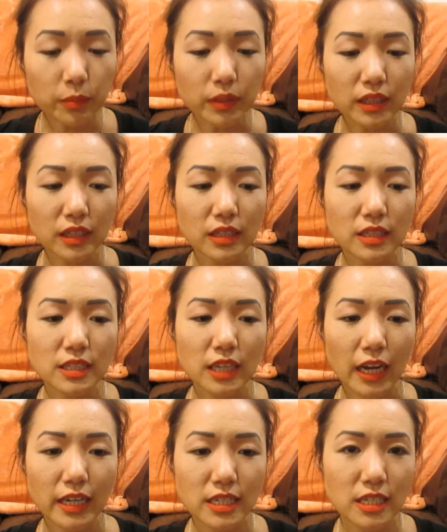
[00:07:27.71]
because
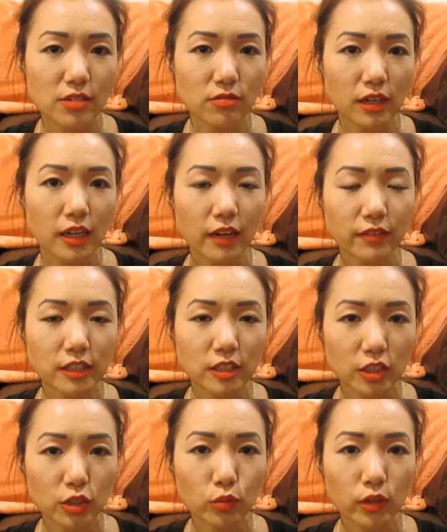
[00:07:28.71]
I didn't want to have to deal